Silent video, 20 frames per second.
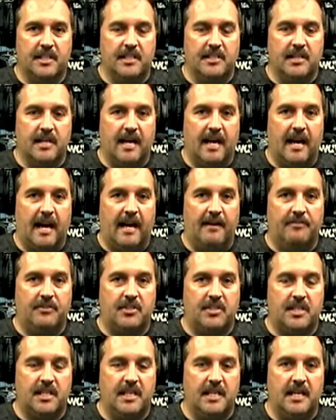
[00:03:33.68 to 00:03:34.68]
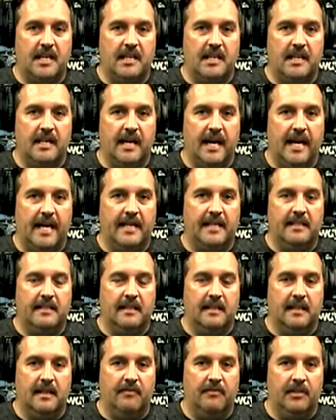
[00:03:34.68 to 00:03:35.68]
season. I've seen it in a
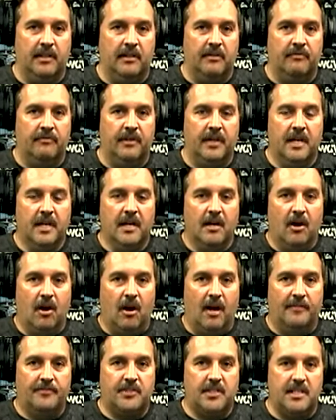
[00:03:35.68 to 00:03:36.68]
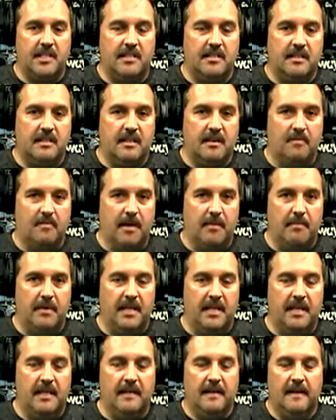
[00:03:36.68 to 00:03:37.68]
heightened level of off-season
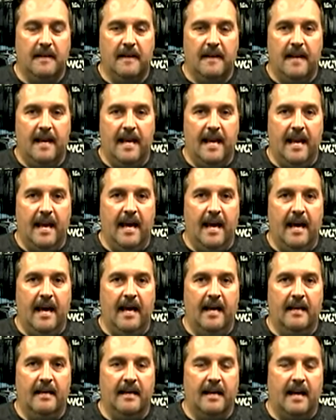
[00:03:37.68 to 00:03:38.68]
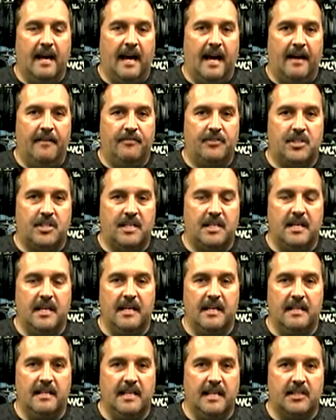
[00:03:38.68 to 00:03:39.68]
commitment, and I've seen
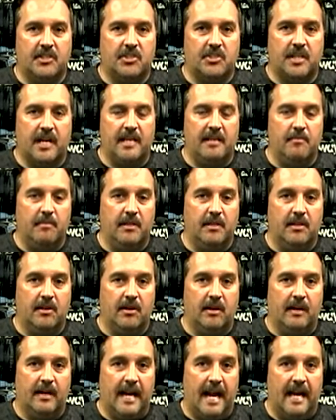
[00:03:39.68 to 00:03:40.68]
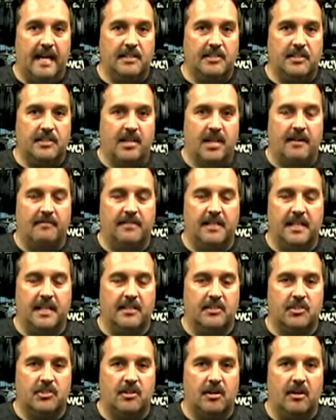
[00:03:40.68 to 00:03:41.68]
it in the excitement that our guys have to
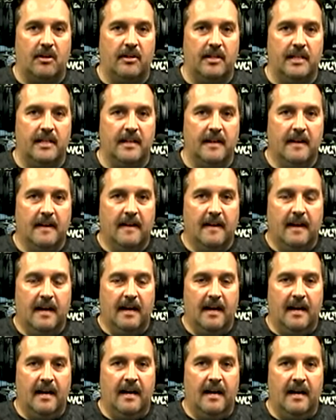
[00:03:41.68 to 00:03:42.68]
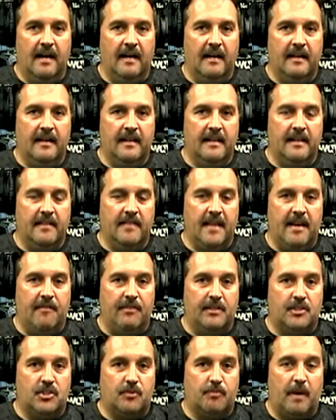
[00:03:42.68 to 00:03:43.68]
get started. And
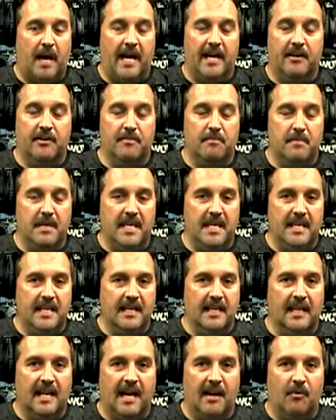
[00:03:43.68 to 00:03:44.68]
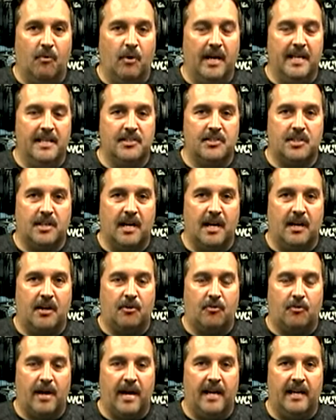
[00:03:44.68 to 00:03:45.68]
they've inspired me in a lot of ways,
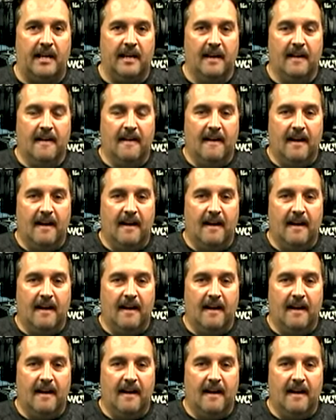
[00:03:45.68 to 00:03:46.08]
Craig.